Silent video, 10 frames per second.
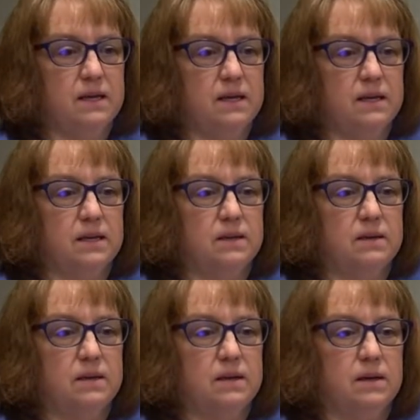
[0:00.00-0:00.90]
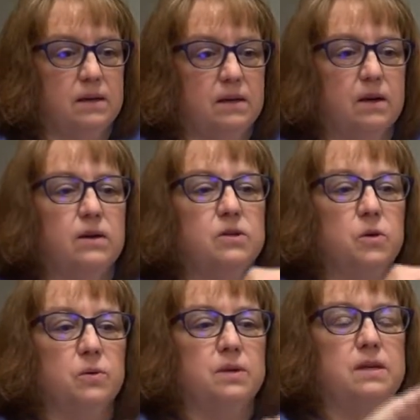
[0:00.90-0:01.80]
uh, aren't,
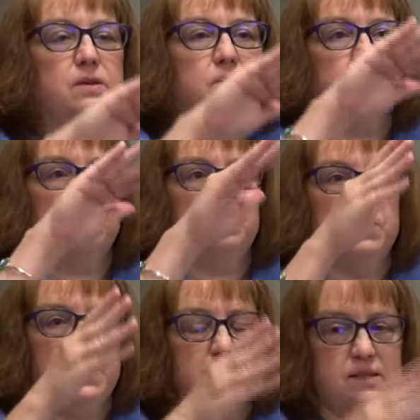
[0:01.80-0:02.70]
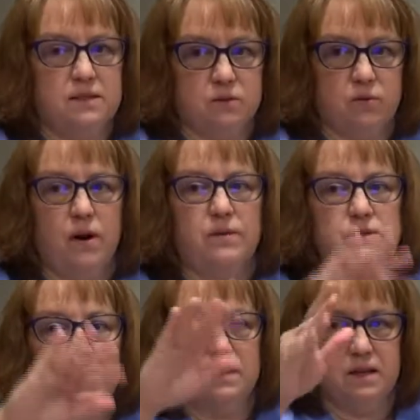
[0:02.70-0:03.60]
don't do those peaks and
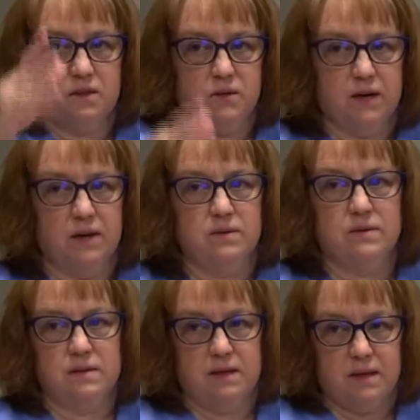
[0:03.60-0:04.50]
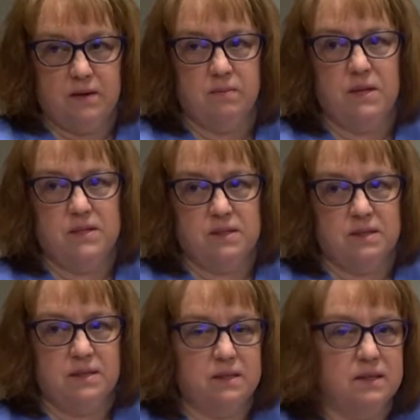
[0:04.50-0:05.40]
troughs like they do in out,
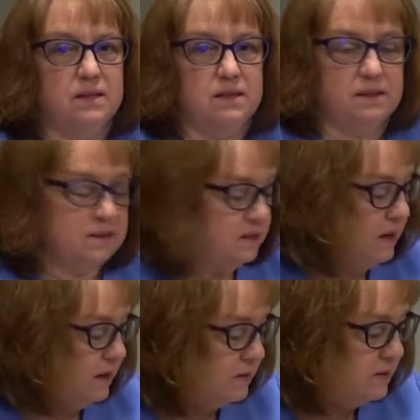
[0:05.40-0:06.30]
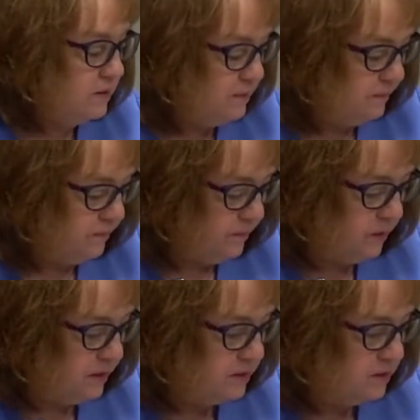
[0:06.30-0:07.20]
outpatient dialysis.
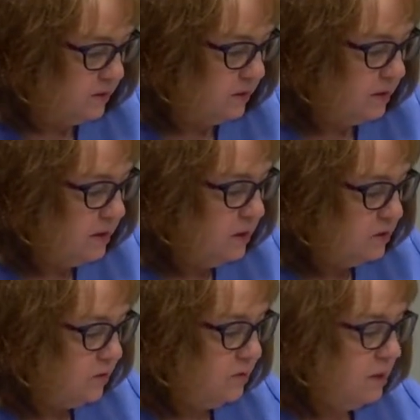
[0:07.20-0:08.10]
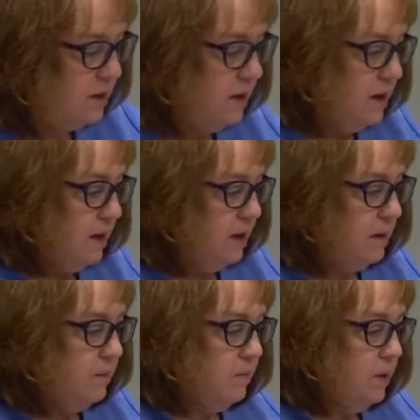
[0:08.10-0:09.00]
But this is our treatment.
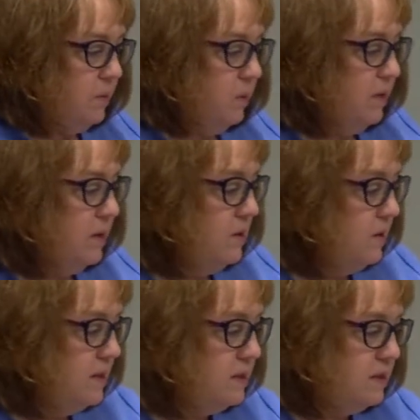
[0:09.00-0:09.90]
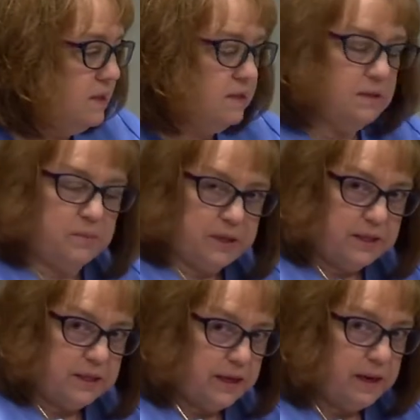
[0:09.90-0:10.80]
Uh, people that do this, this is the
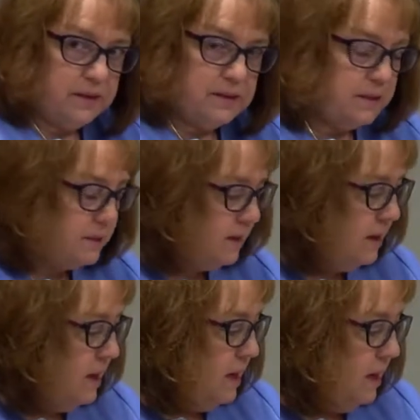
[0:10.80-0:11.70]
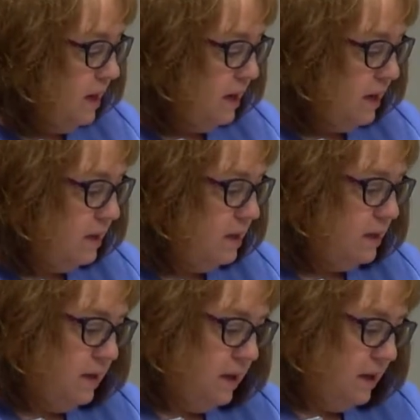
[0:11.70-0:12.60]
blood dialysis, and
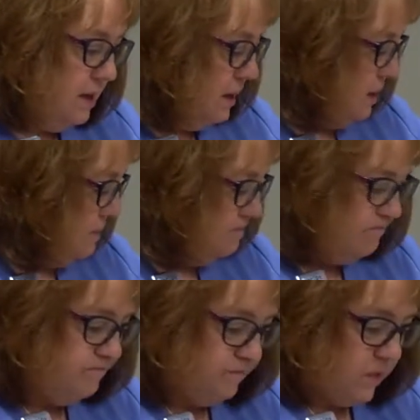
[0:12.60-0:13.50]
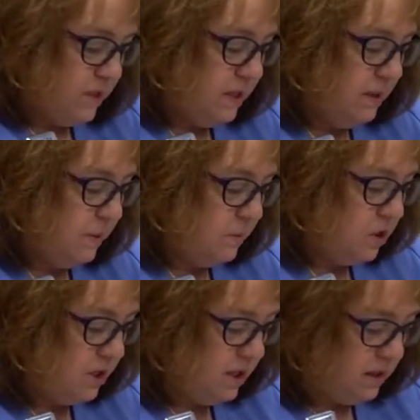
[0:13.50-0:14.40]
they set up the
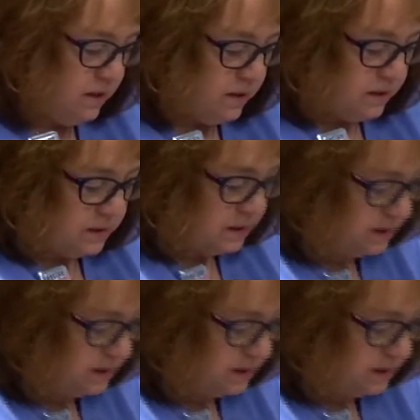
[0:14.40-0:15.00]
machine. There's